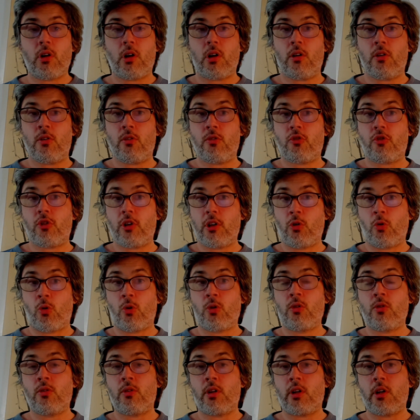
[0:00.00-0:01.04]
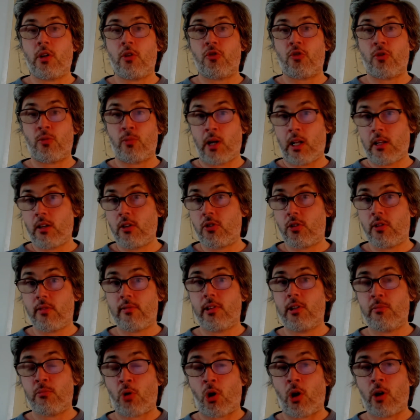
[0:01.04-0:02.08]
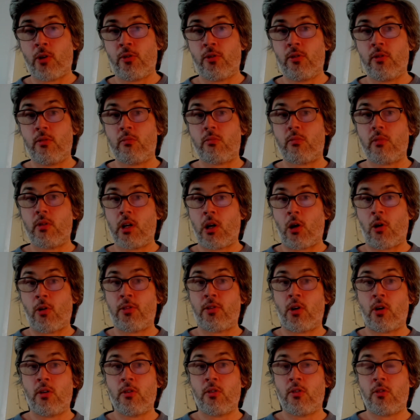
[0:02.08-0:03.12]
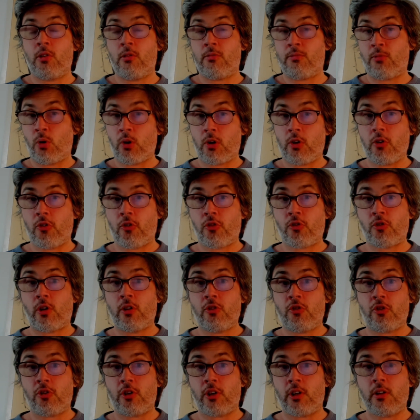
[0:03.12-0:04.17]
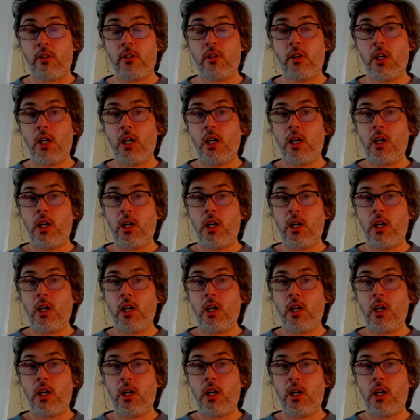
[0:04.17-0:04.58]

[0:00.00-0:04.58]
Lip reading: Qigong is a relatively modern health art that focuses on Qi,